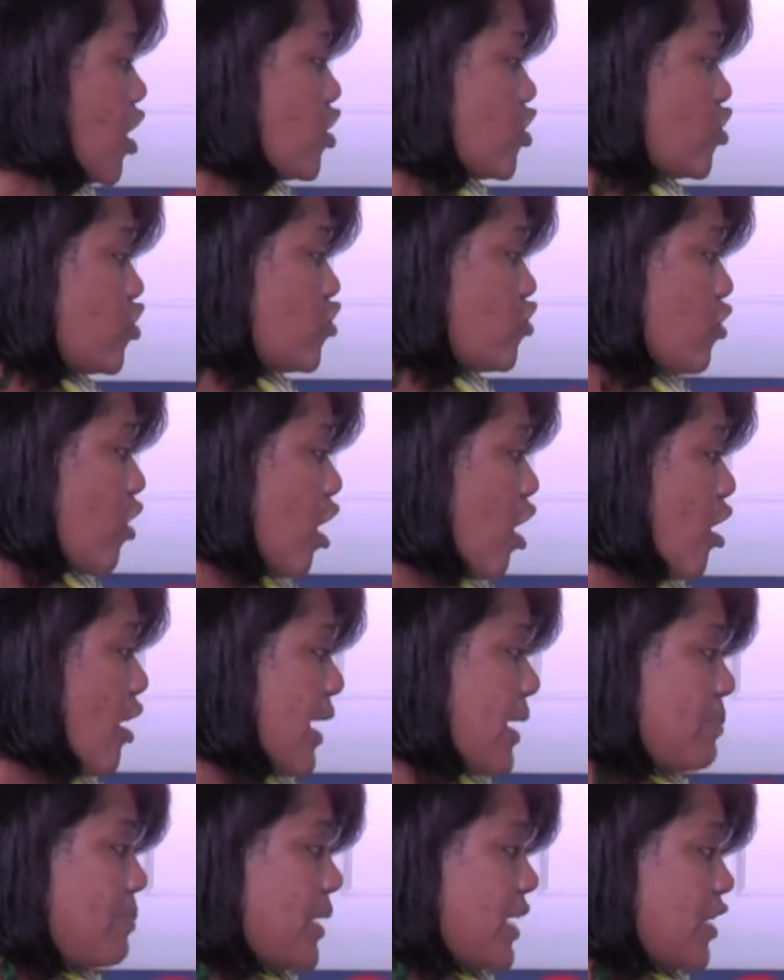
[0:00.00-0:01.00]
Draw
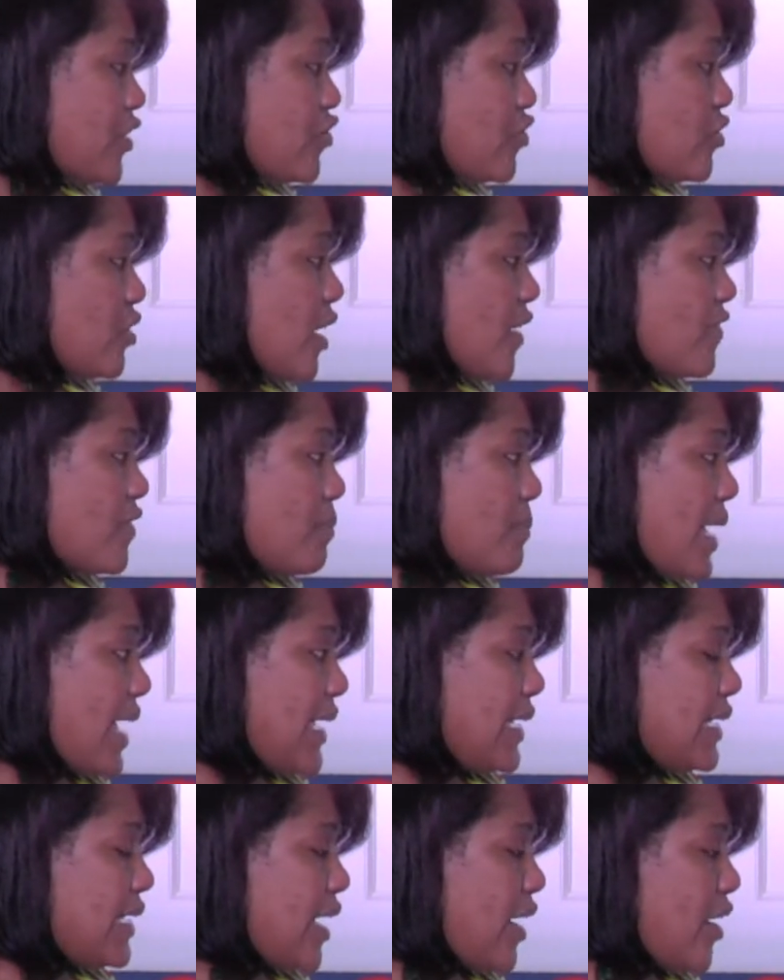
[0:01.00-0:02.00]
a picture of the
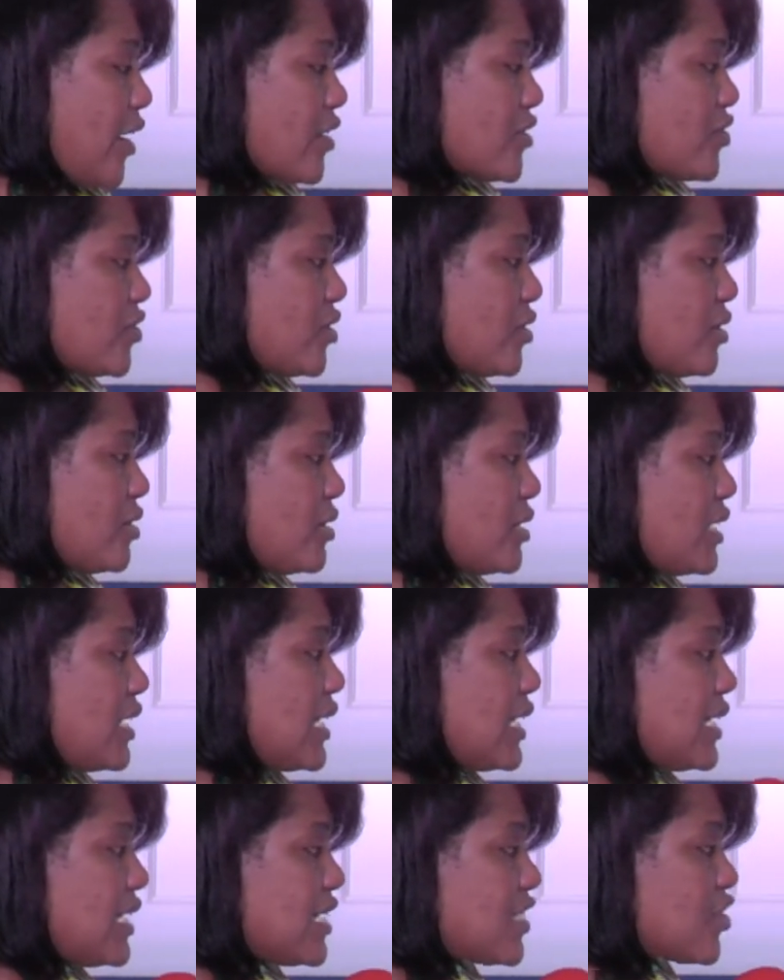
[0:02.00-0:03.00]
main character.
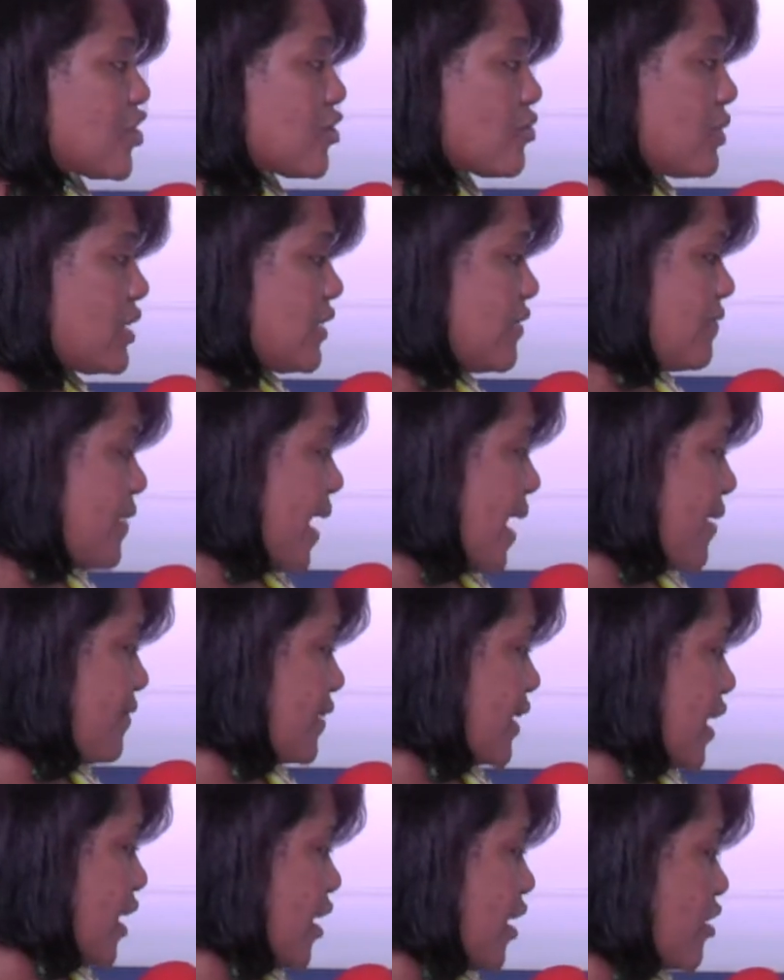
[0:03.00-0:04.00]
List 3 to 5
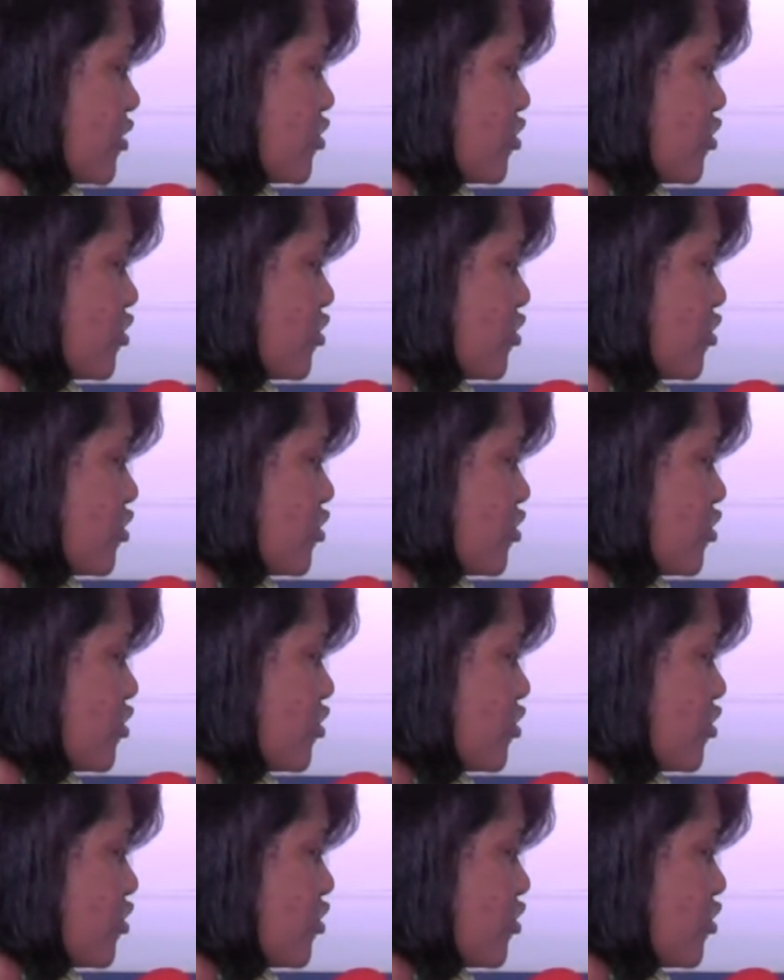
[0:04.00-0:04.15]
character